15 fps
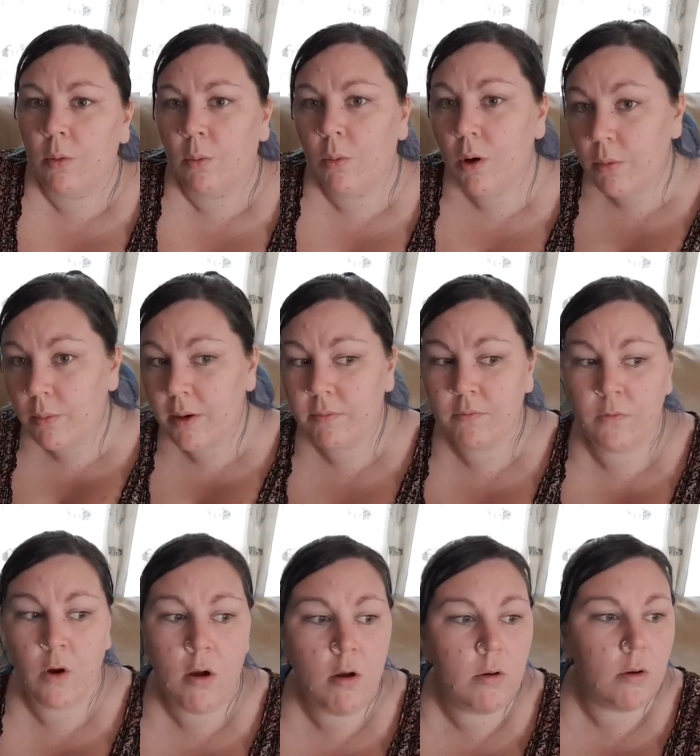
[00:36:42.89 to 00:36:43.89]
what went
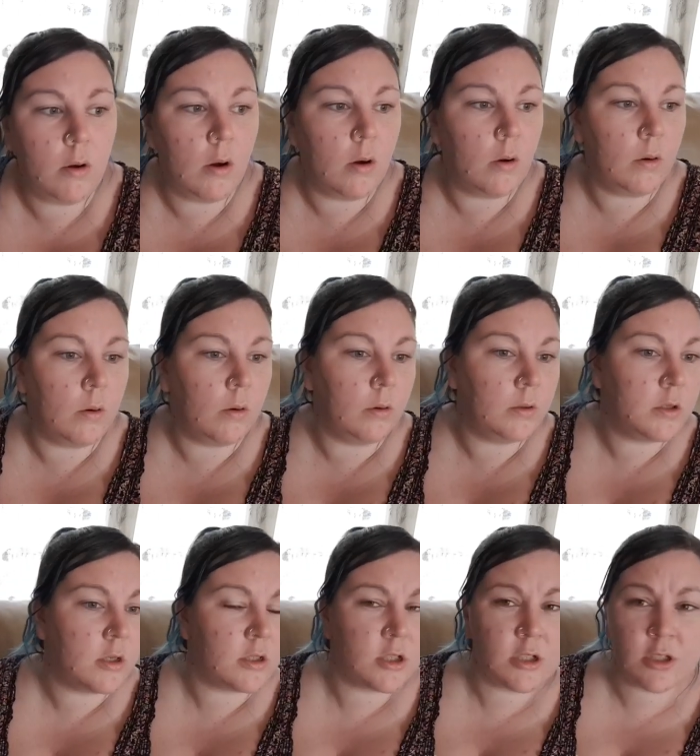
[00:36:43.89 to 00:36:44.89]
wrong or
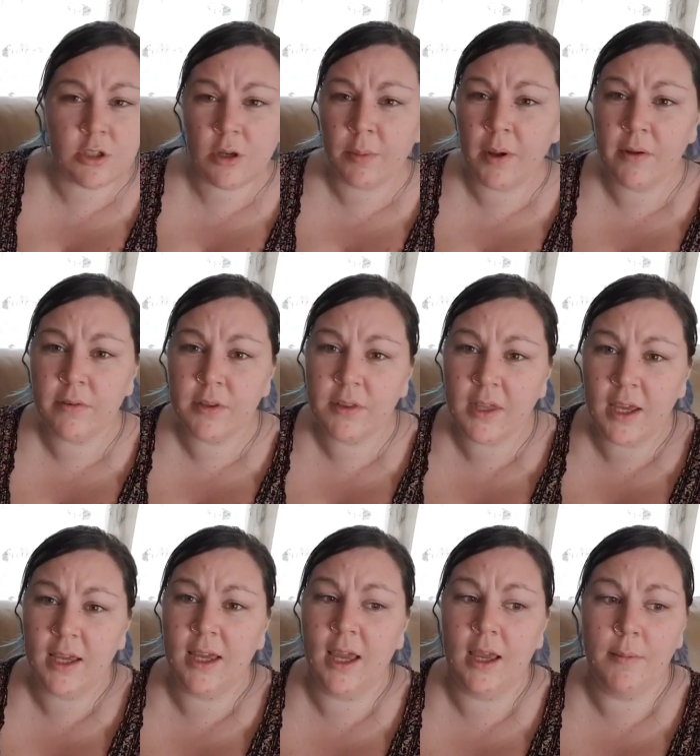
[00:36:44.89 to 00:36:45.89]
just stop
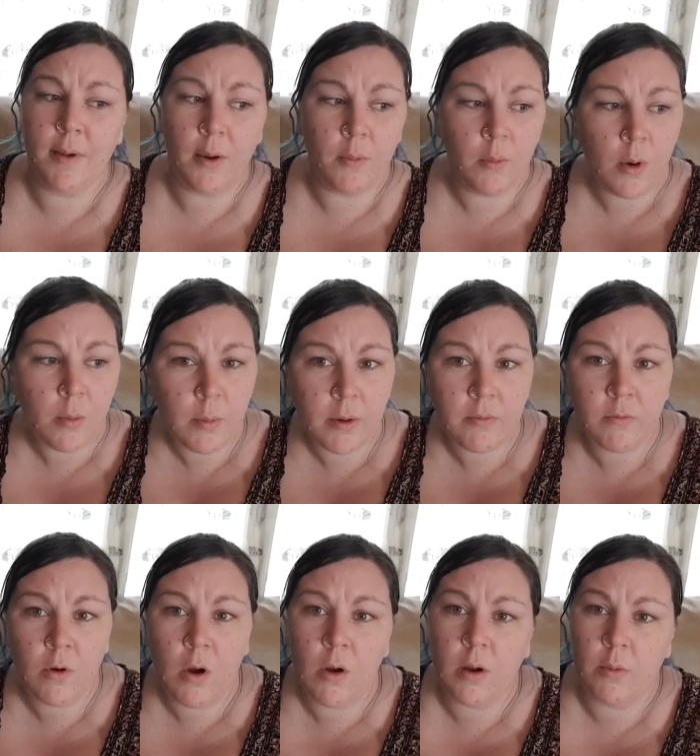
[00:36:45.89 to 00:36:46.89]
overthinking about what went
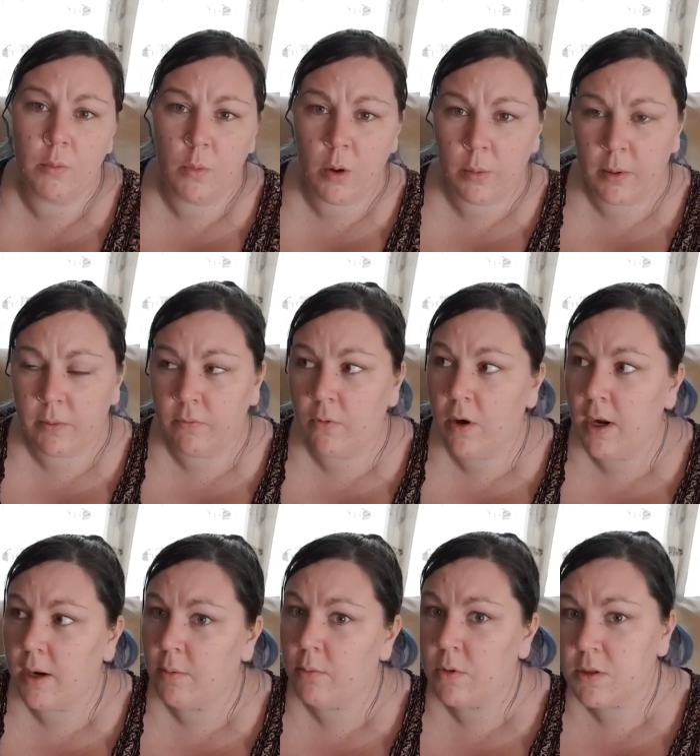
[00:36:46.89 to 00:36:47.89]
wrong and what went
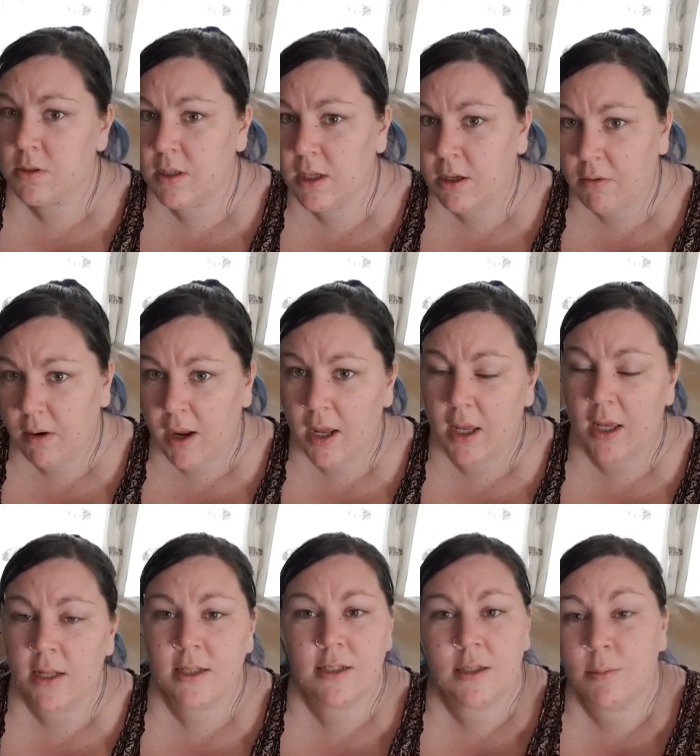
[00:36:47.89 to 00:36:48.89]
right and wasn't it great
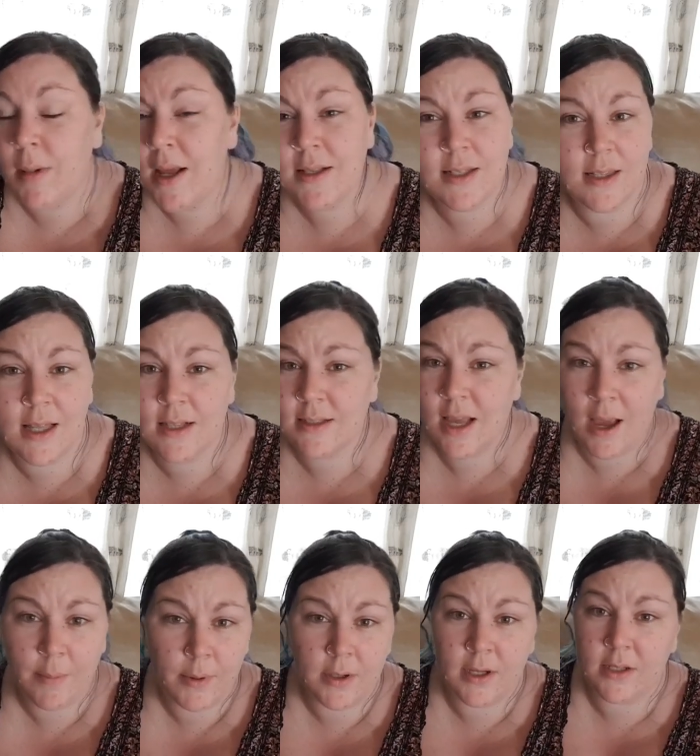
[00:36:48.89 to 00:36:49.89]
it doesn't matter that's
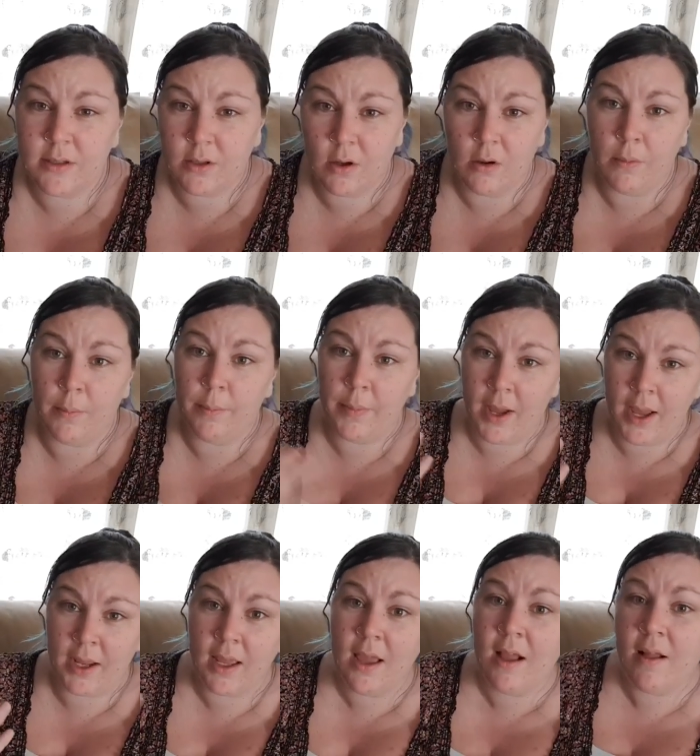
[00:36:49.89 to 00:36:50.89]
happened it's gone bang